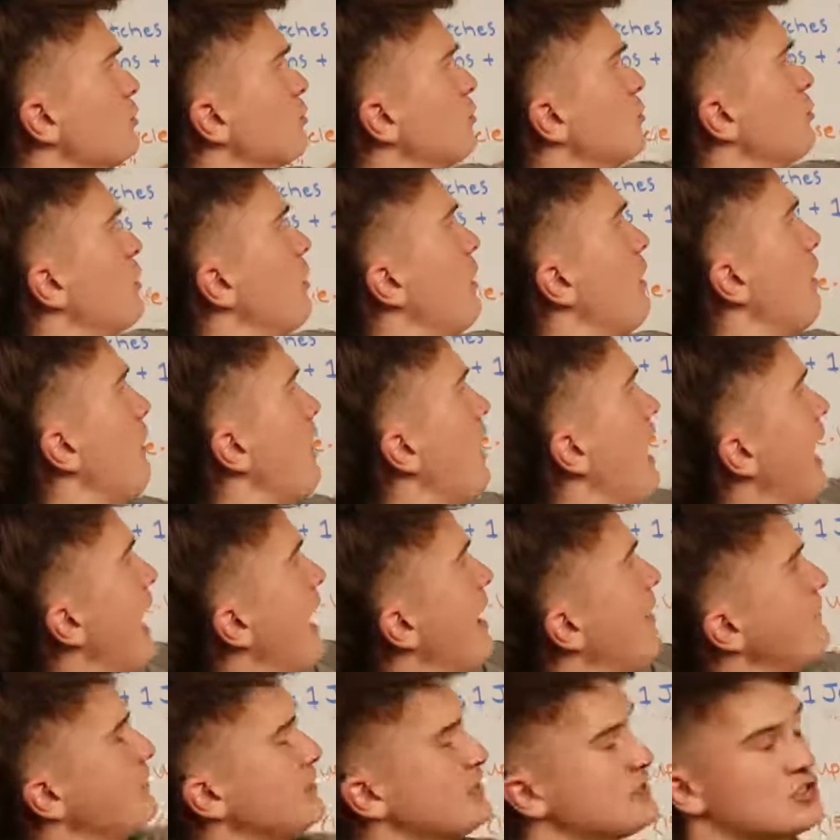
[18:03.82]
to do the
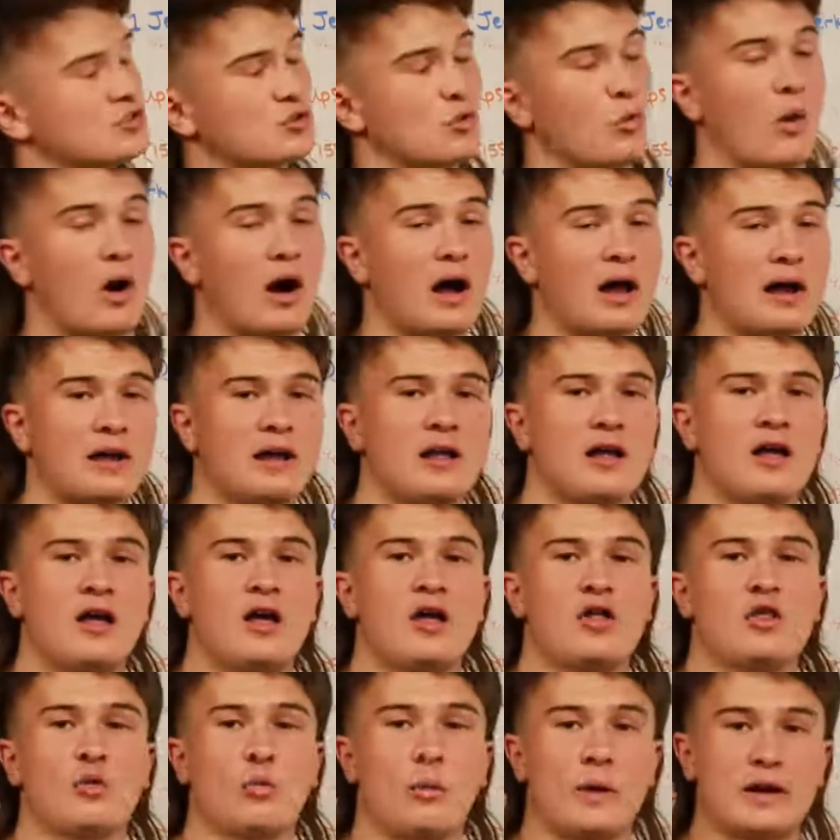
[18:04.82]
heavy squat,
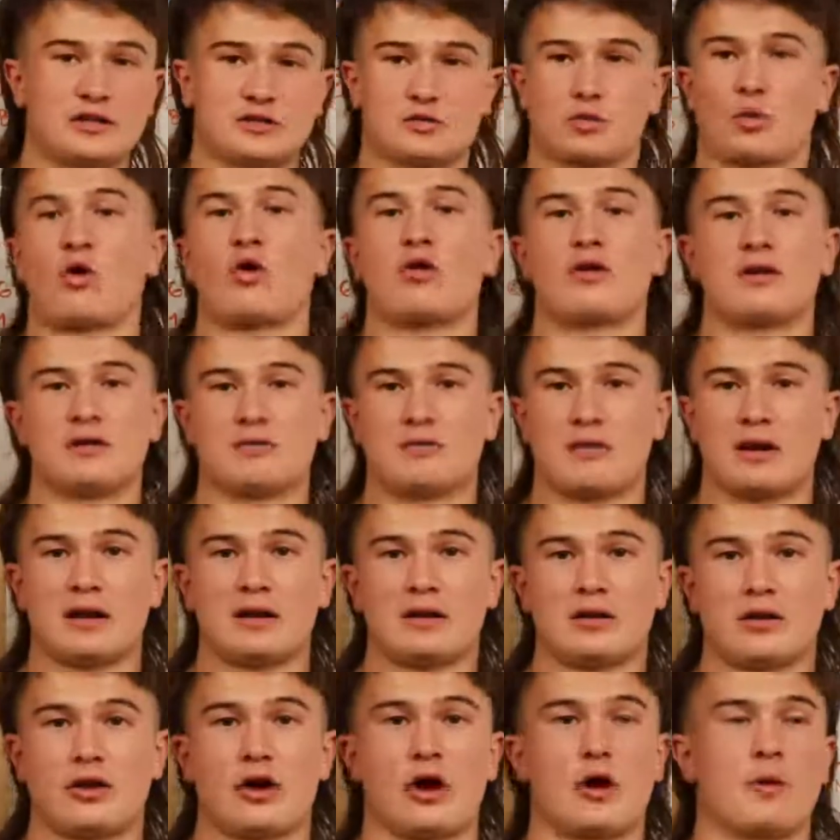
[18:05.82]
the weights are already
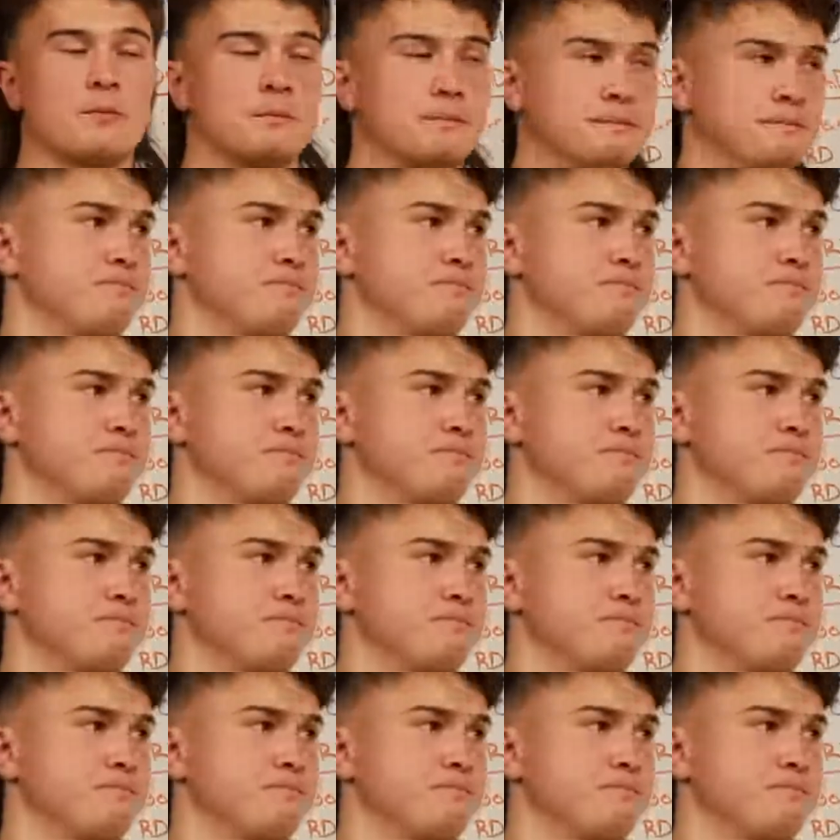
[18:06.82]
ready to go.